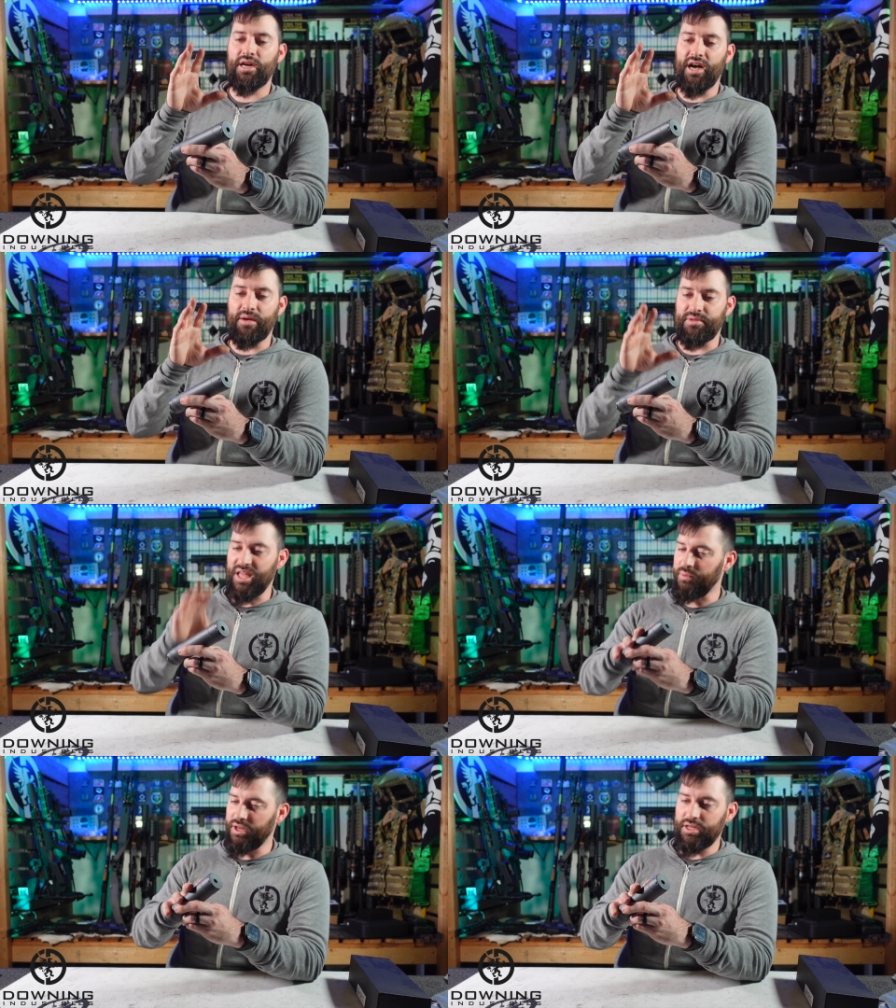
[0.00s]
Um,
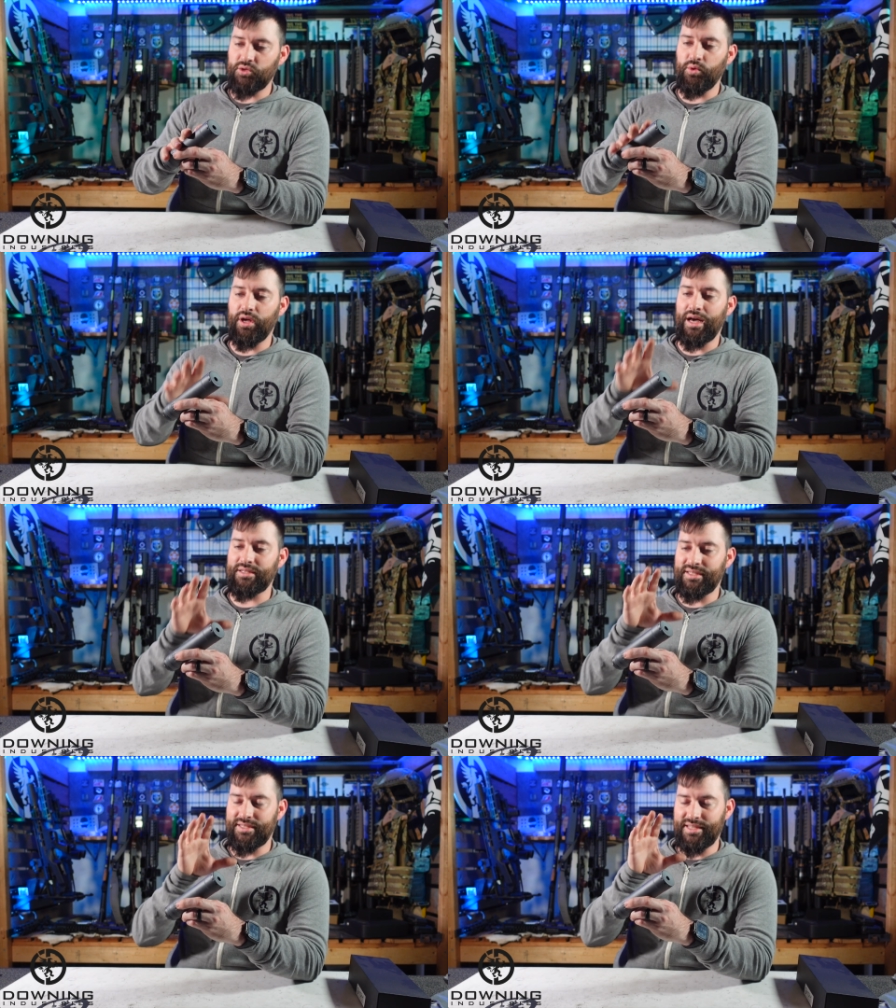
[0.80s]
keep it in its
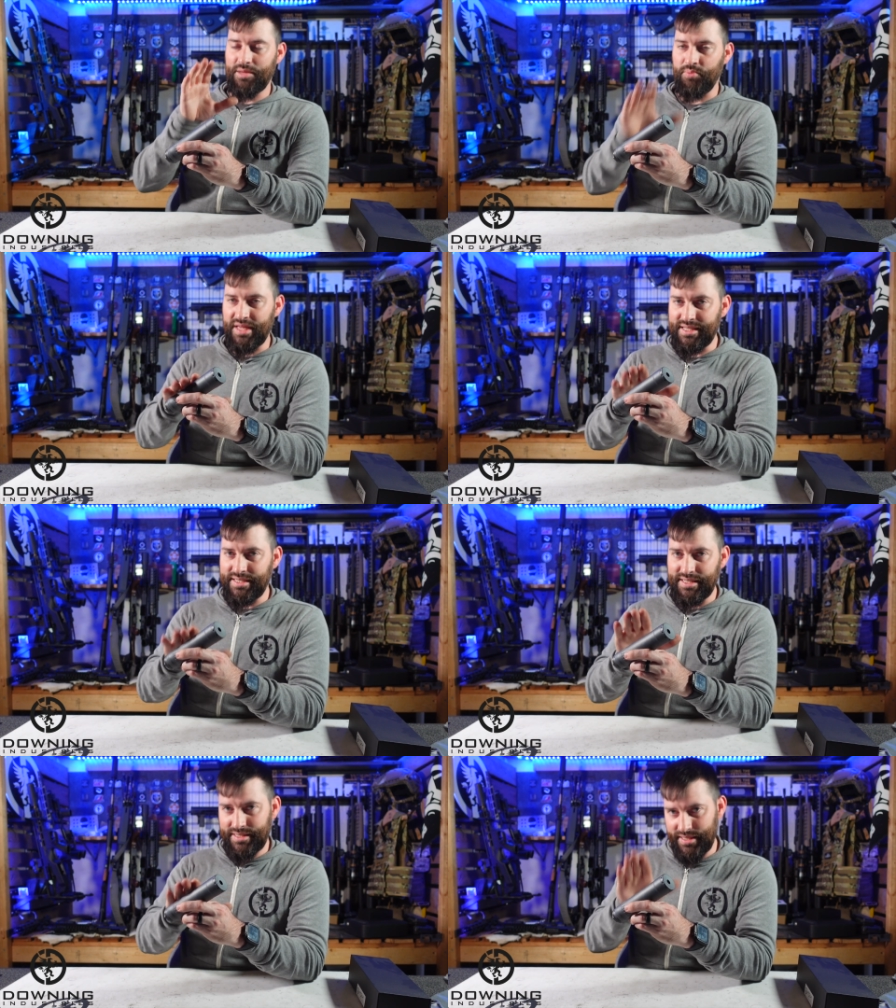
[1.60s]
wheelhouse. This is a
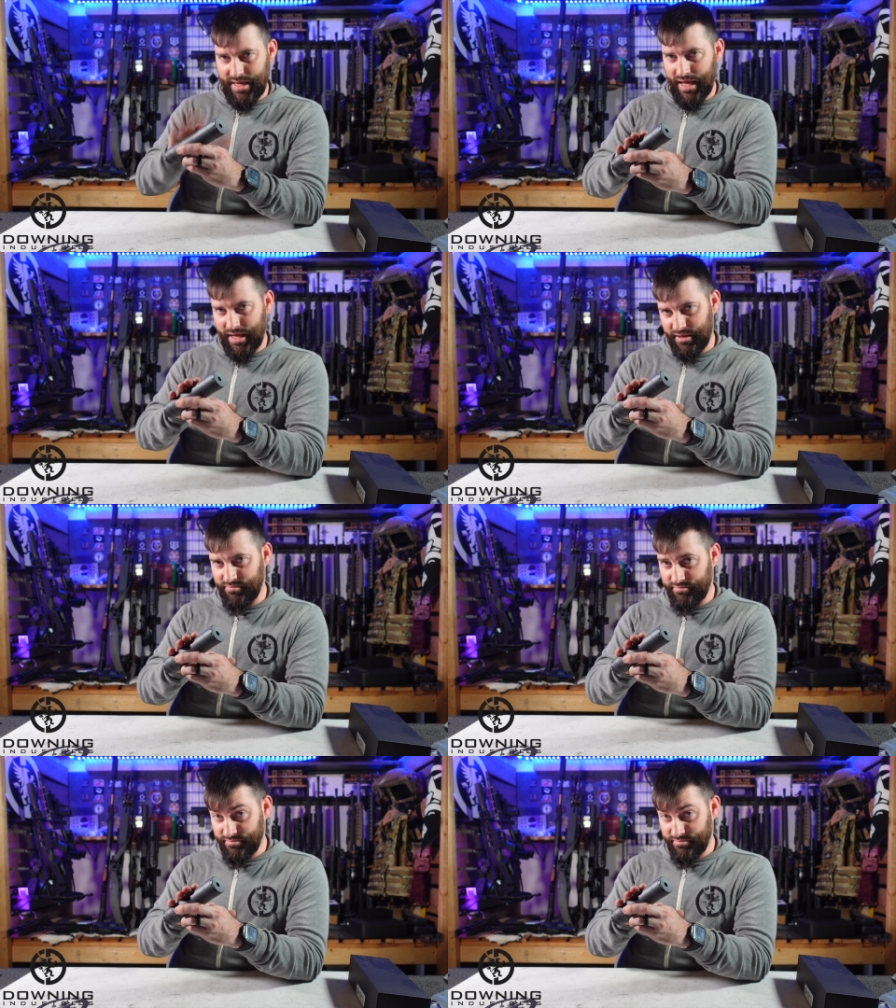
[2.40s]
PCC can.